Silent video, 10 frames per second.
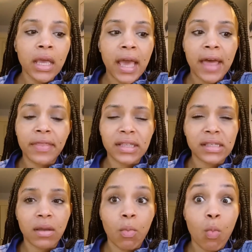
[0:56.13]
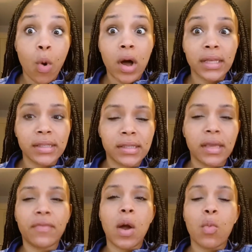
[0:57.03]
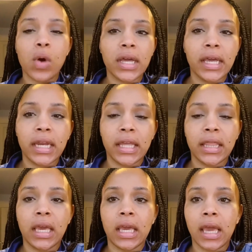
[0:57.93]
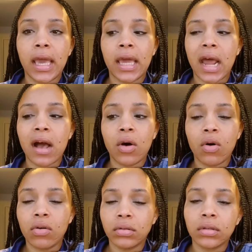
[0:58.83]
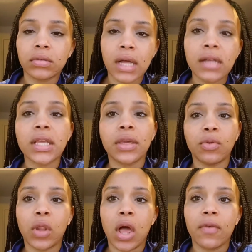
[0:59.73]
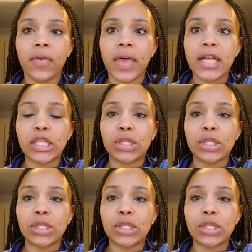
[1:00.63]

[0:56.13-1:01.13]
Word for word: And then some wants if I want anything, and I'll take you along for that.